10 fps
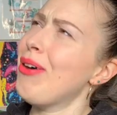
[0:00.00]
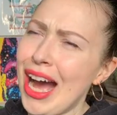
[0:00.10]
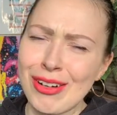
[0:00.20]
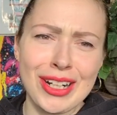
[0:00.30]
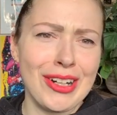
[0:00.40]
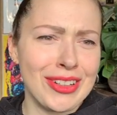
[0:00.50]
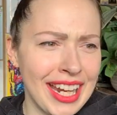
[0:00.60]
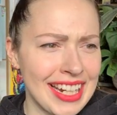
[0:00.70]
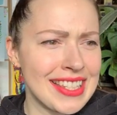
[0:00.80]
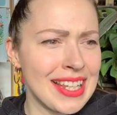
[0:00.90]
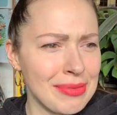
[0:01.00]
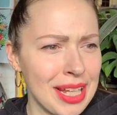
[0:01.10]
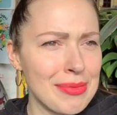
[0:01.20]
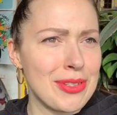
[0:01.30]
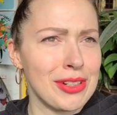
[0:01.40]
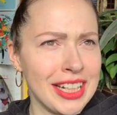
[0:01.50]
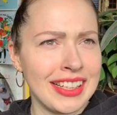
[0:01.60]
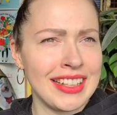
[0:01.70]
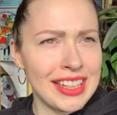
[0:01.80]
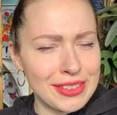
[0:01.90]
wow, okay, sometimes you
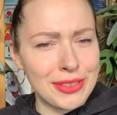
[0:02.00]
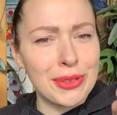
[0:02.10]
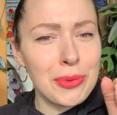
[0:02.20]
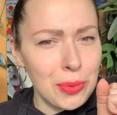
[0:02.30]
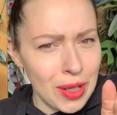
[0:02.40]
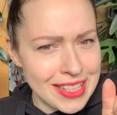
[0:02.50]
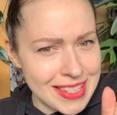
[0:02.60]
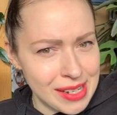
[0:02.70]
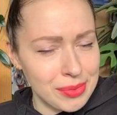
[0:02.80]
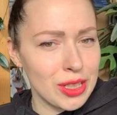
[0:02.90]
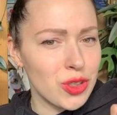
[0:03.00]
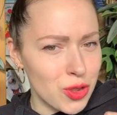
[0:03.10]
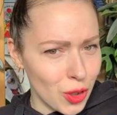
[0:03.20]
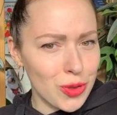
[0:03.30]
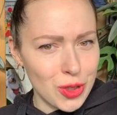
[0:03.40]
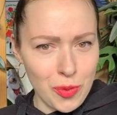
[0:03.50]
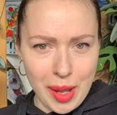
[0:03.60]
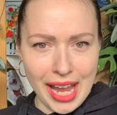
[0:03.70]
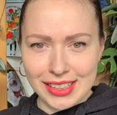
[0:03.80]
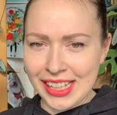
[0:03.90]
really need to want something so so
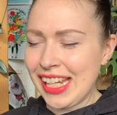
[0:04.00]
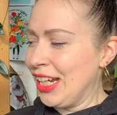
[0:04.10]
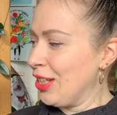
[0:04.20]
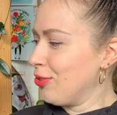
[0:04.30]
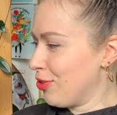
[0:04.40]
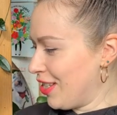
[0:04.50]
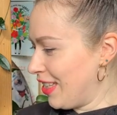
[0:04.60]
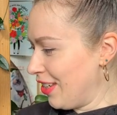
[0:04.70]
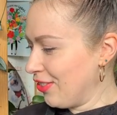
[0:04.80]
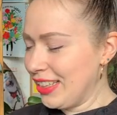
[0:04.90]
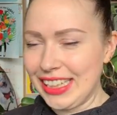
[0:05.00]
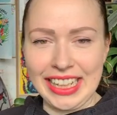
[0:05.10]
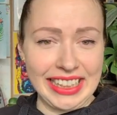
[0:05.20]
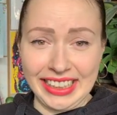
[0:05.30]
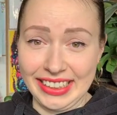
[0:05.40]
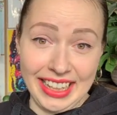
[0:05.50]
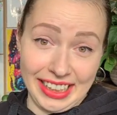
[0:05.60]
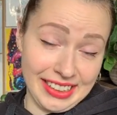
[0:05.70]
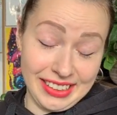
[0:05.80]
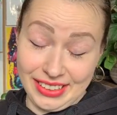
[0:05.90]
bad to receive it in
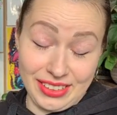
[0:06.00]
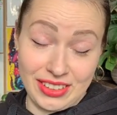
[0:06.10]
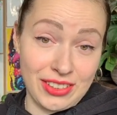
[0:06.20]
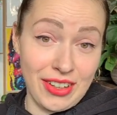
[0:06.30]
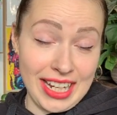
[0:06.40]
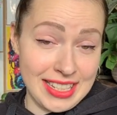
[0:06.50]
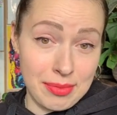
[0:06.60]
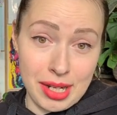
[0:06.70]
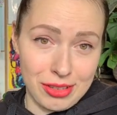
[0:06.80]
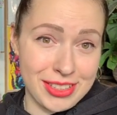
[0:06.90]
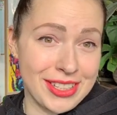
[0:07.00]
like twice amount.